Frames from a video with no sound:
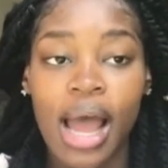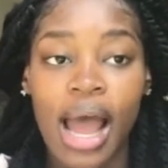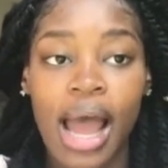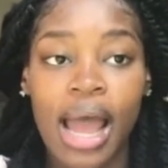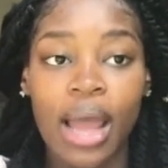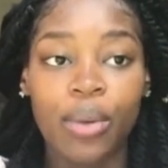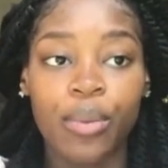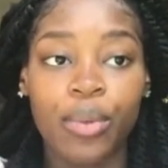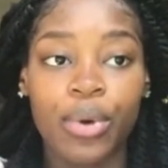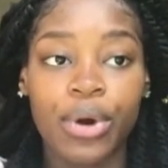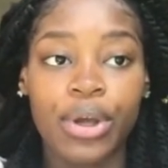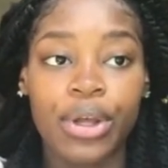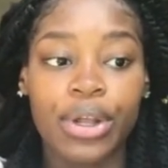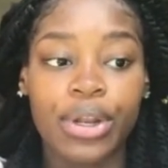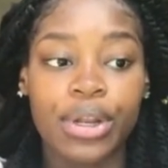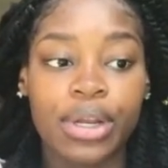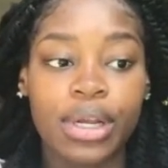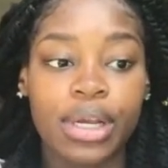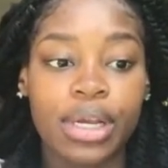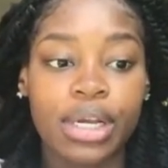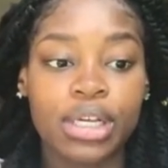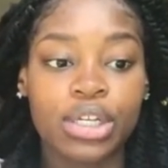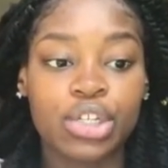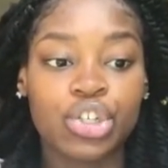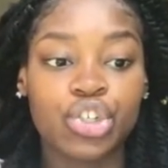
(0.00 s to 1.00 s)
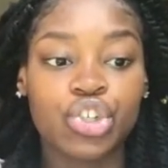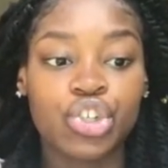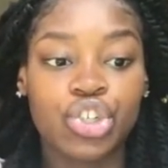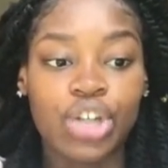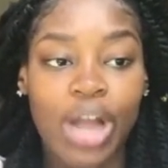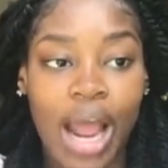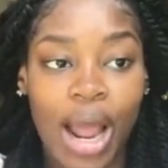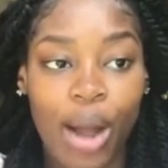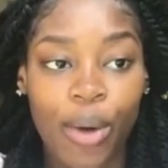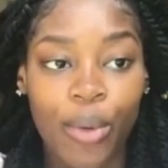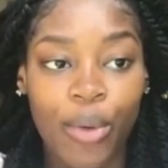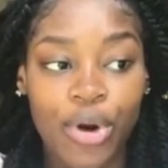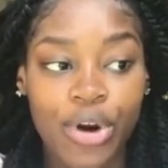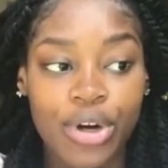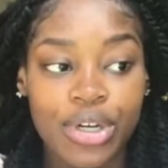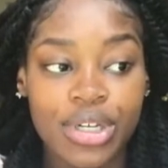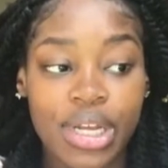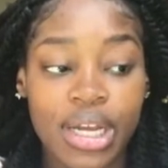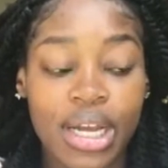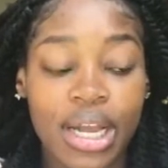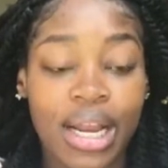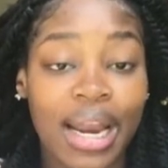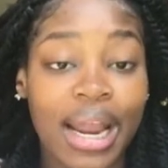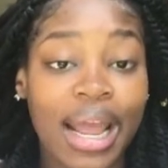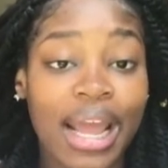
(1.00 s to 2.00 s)
I would shower,
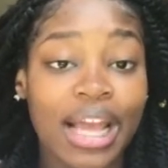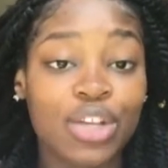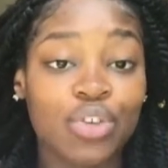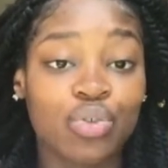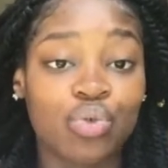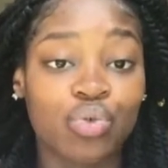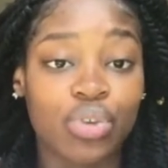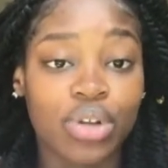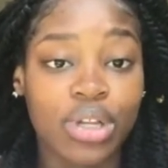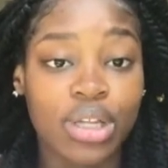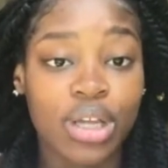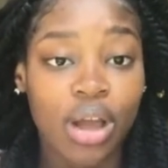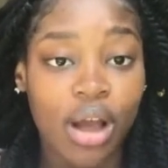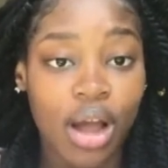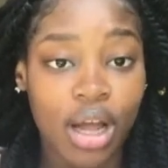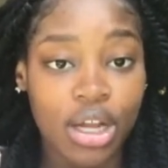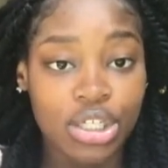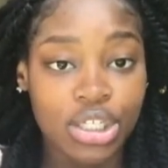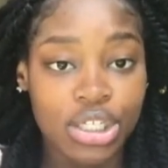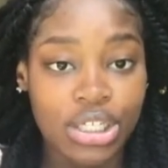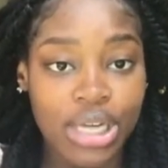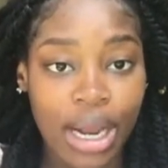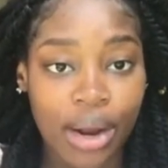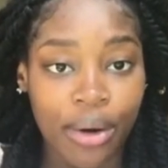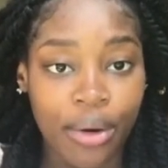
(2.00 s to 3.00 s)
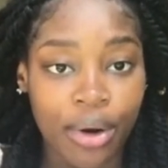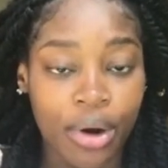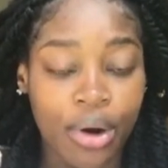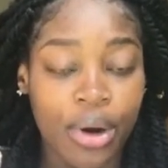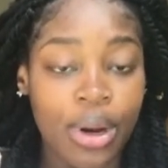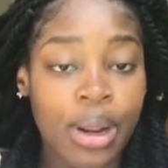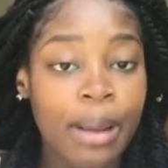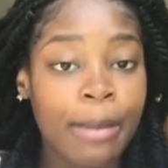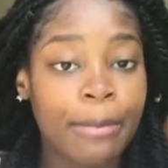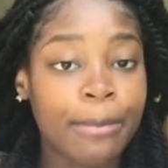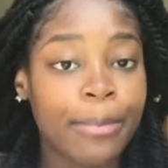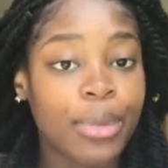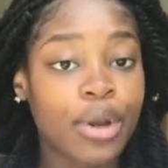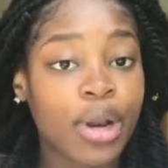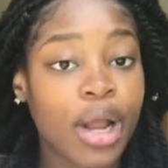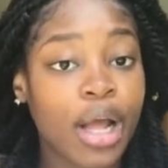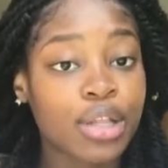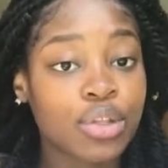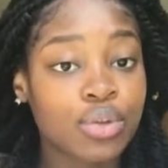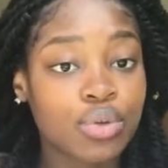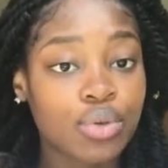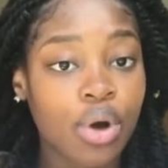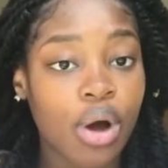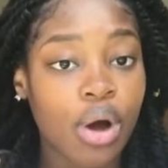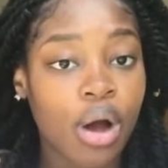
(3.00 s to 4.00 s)
take a nice really hot shower, but
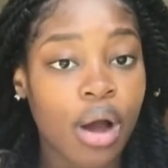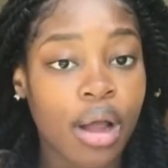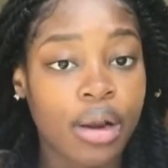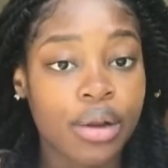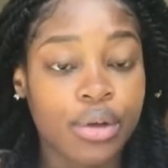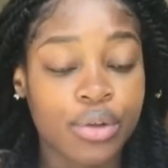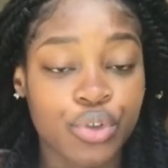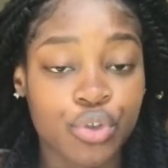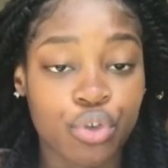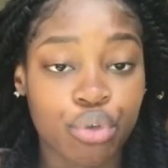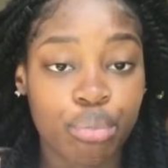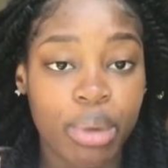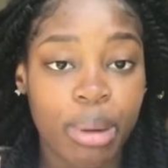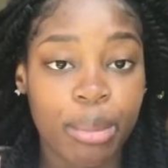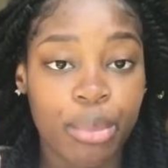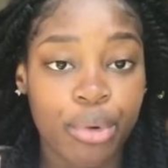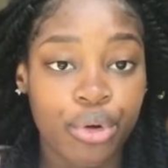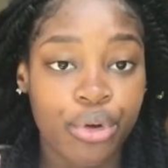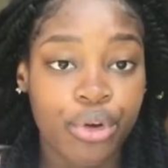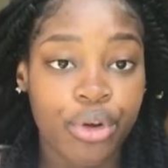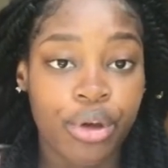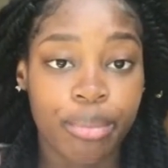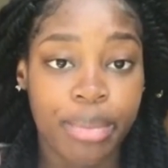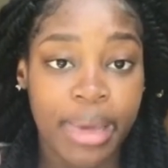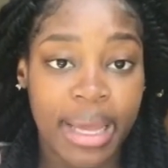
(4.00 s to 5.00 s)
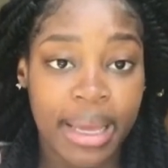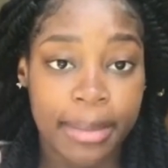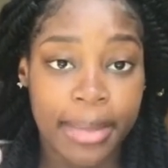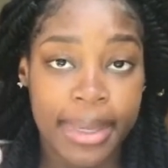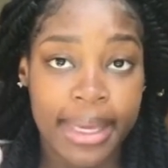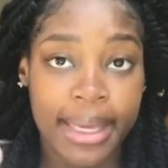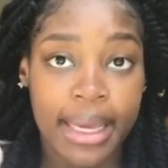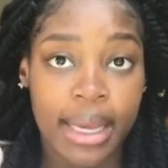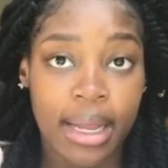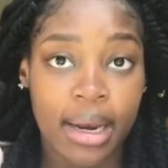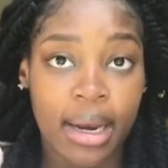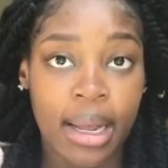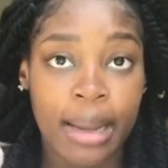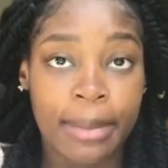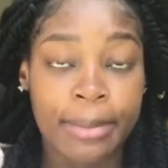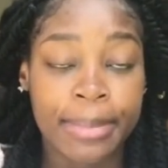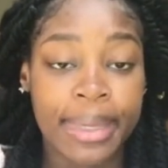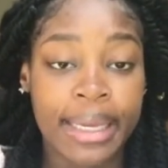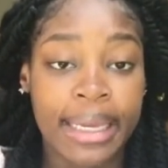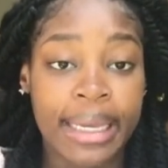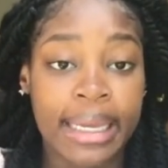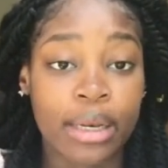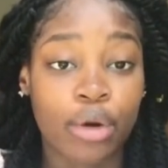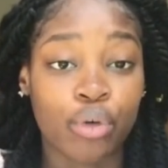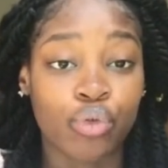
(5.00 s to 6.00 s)
not too hot because remember your baby cannot
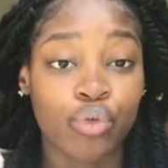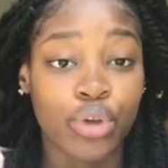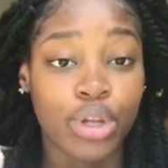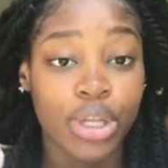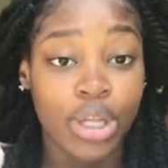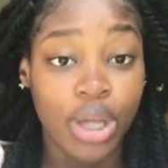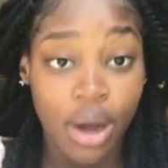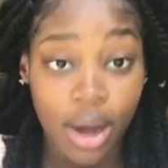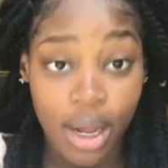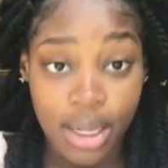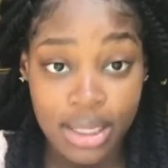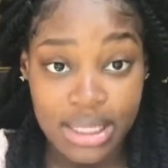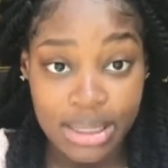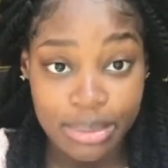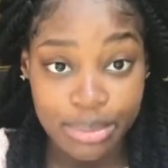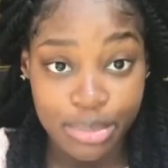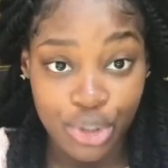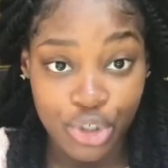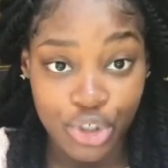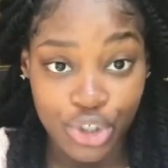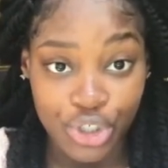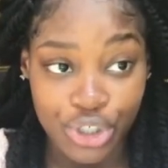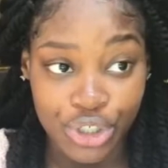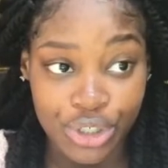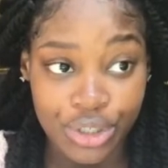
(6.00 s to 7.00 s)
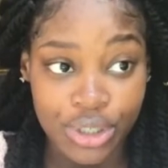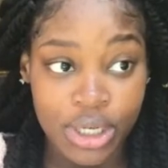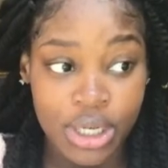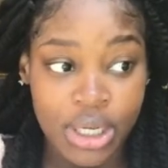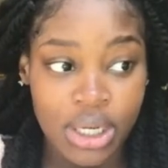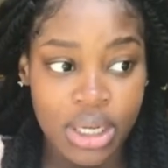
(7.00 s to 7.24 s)
be in a really hot temperature.